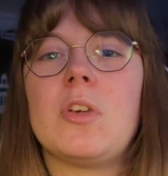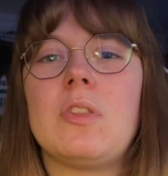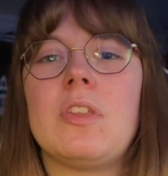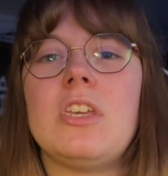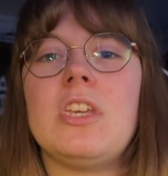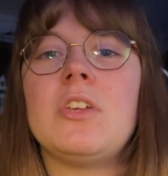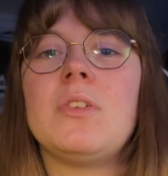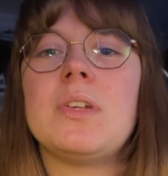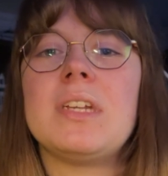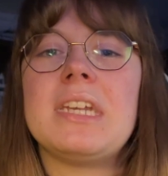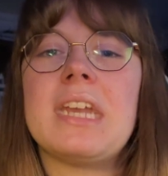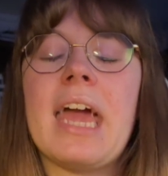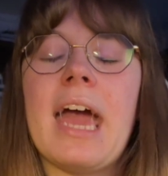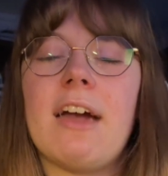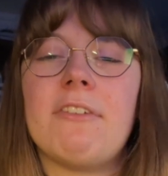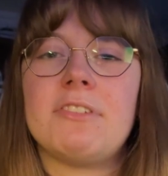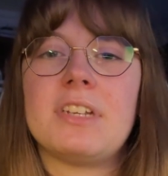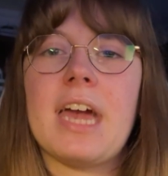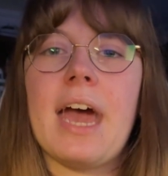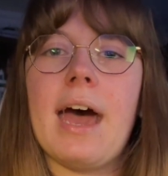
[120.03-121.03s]
that you didn't
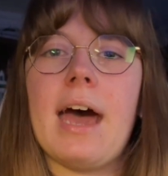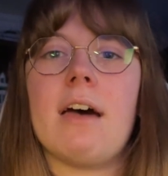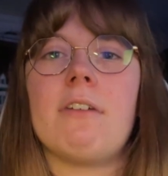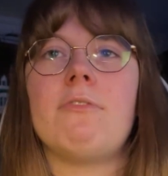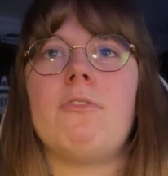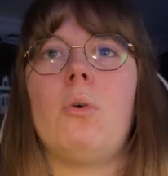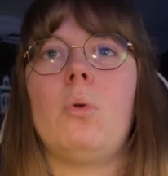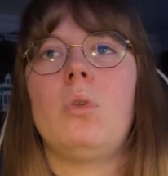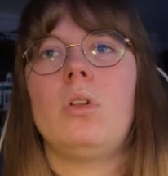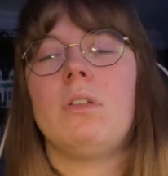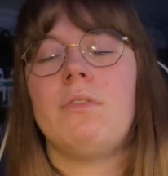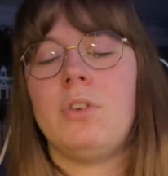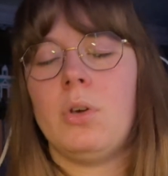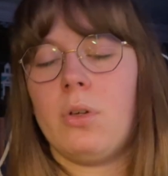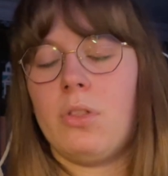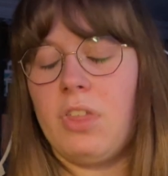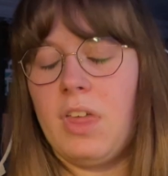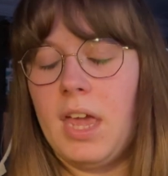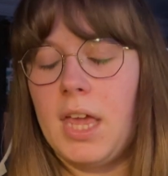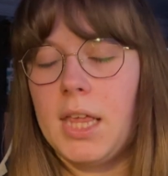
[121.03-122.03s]
have to have all of your
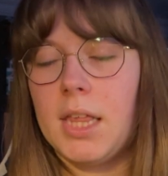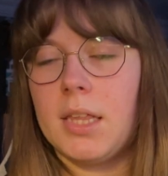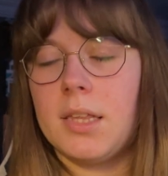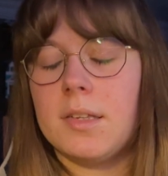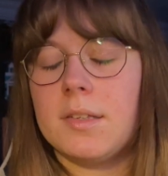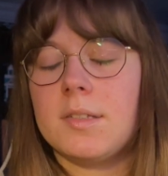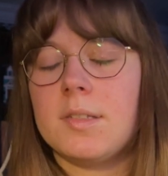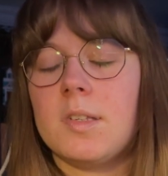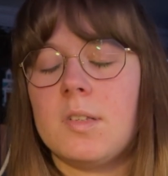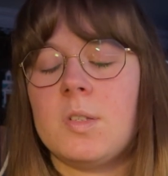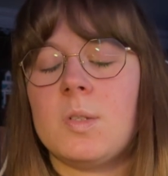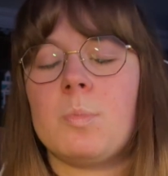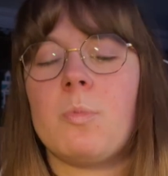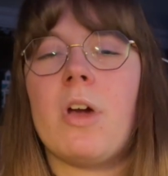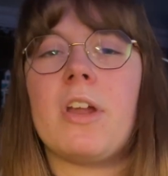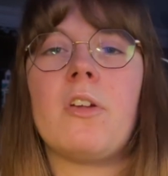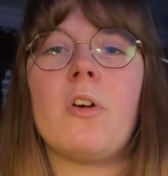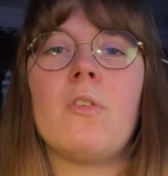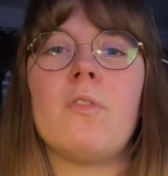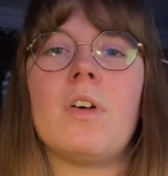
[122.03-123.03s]
things
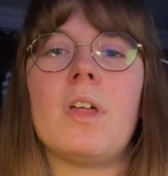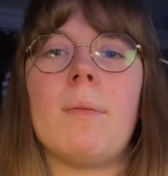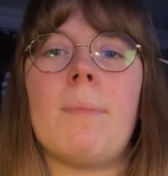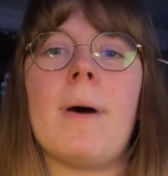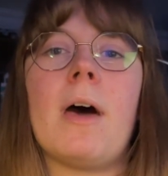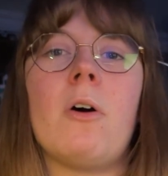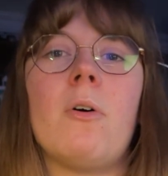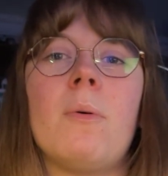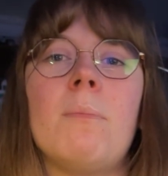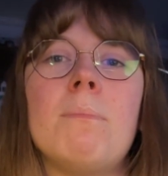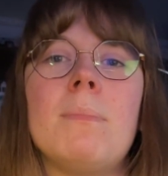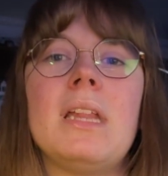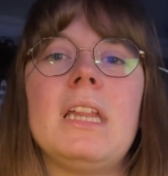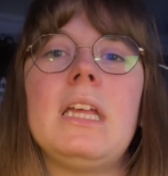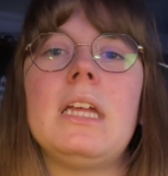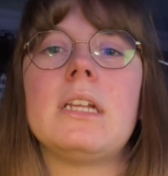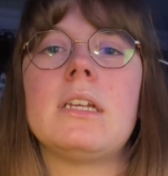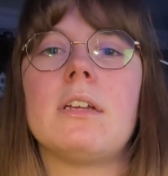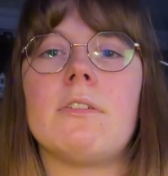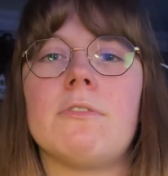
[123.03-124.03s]
spread over about 1
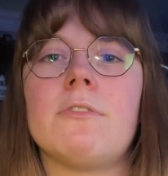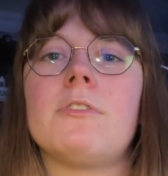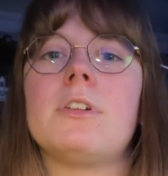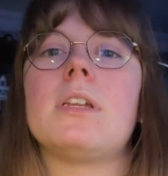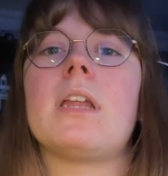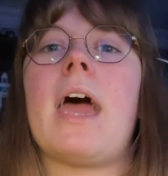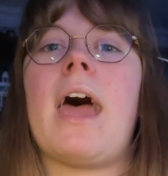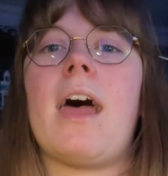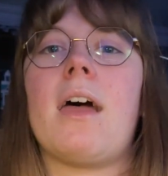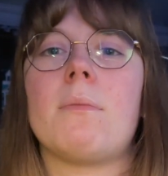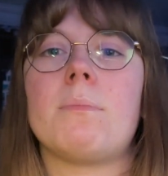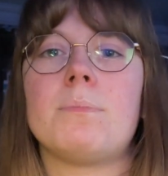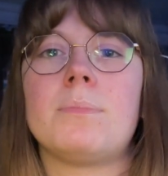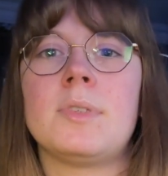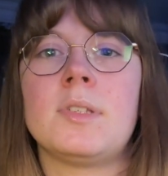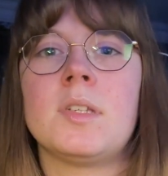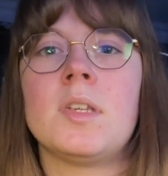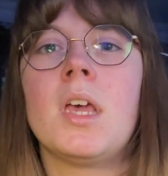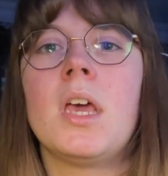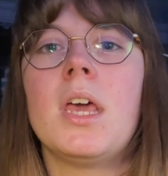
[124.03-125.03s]
million different
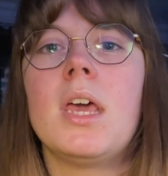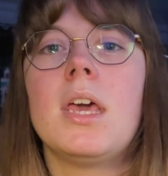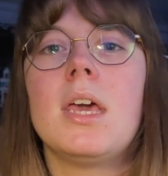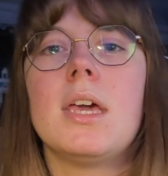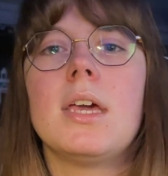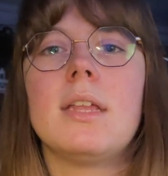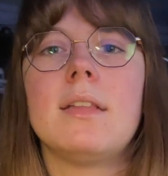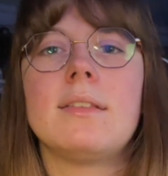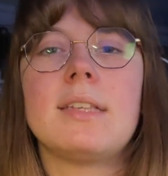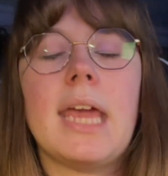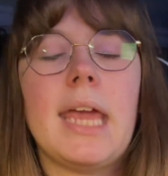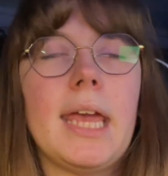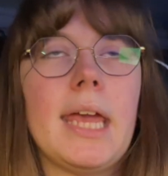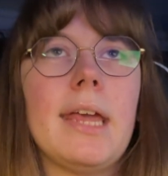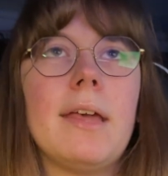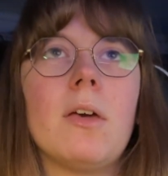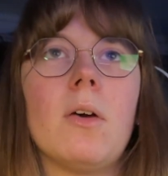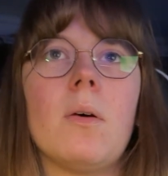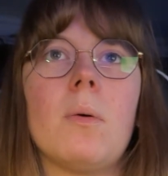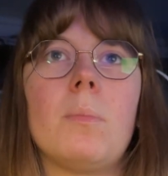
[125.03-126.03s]
apps,
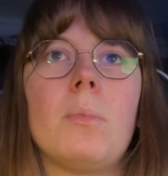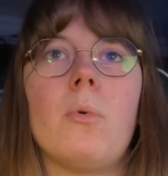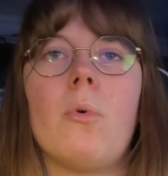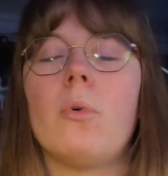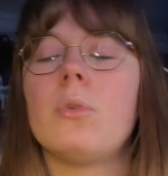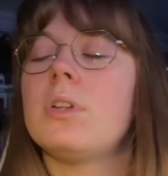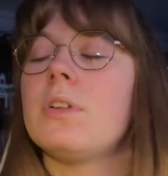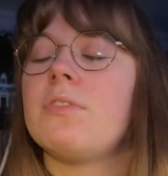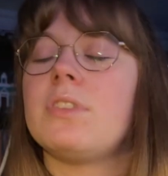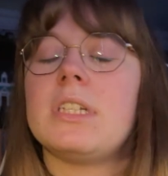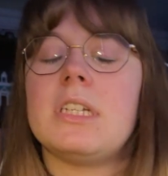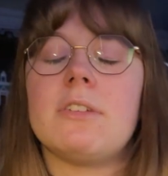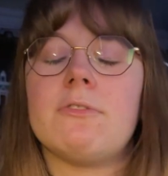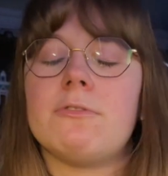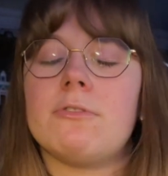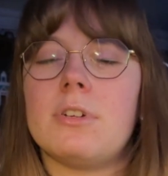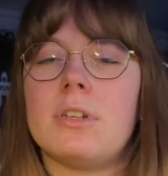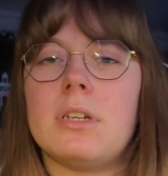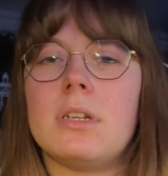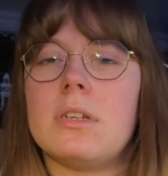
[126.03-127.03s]
taking up all of the
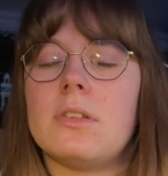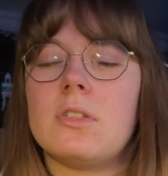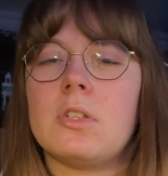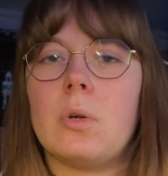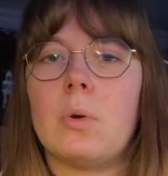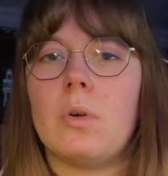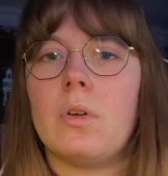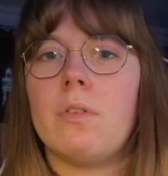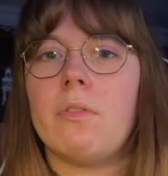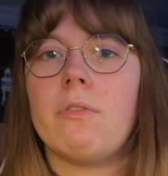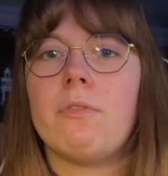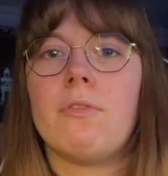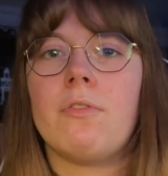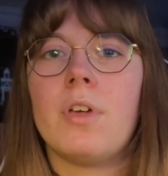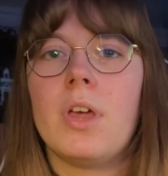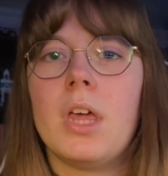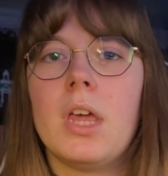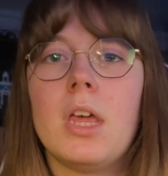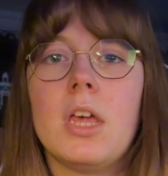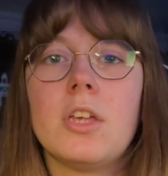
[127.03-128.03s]
different sort of
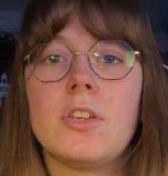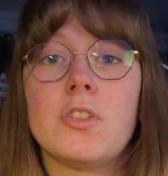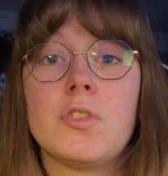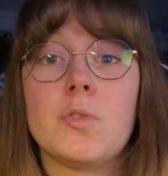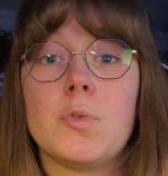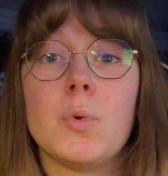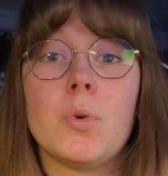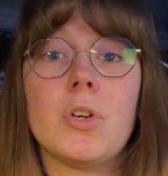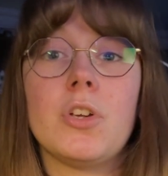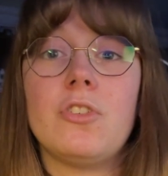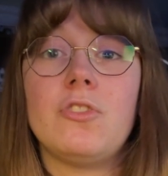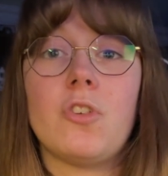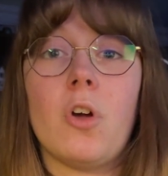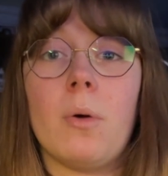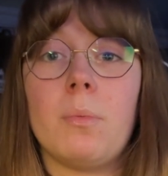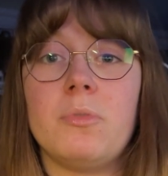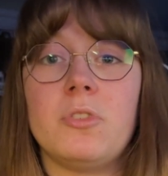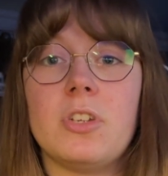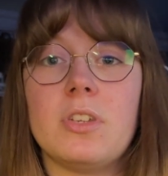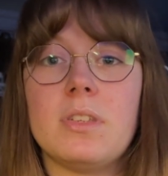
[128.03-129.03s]
storage
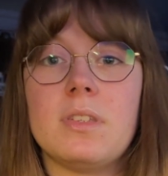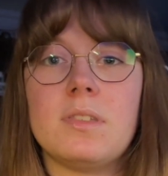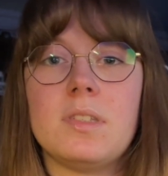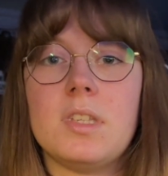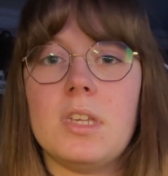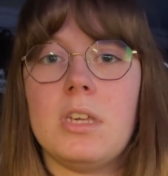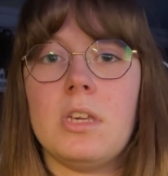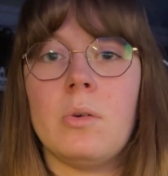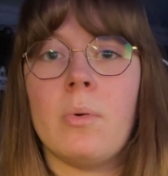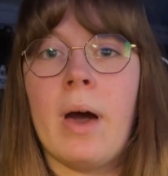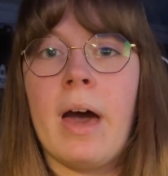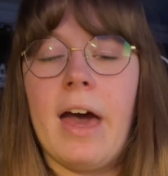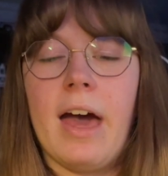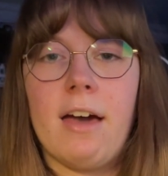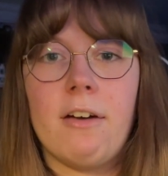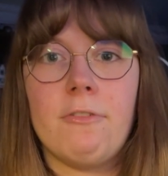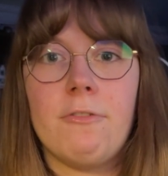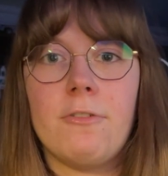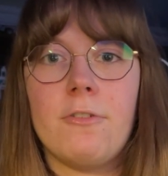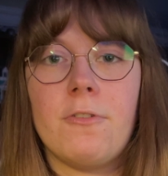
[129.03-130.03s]
options that you
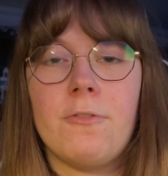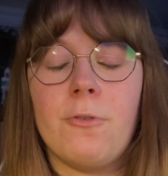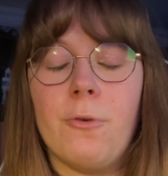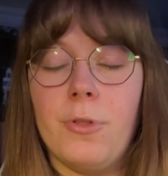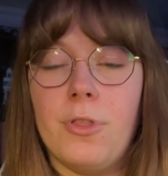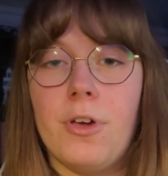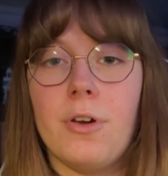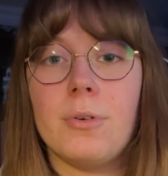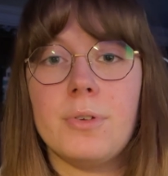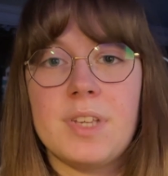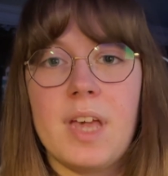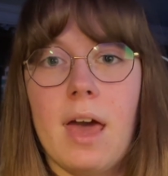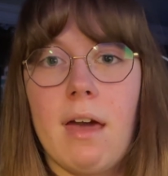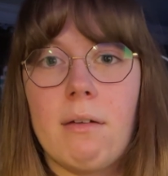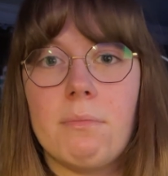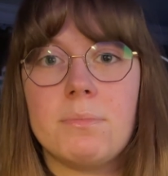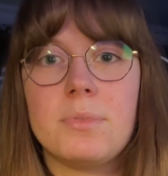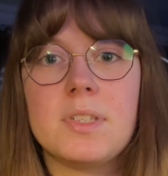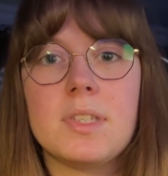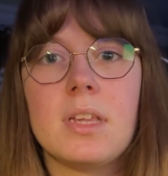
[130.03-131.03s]
have for those
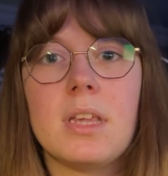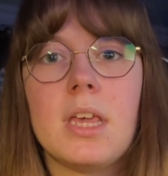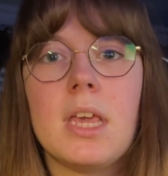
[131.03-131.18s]
apps.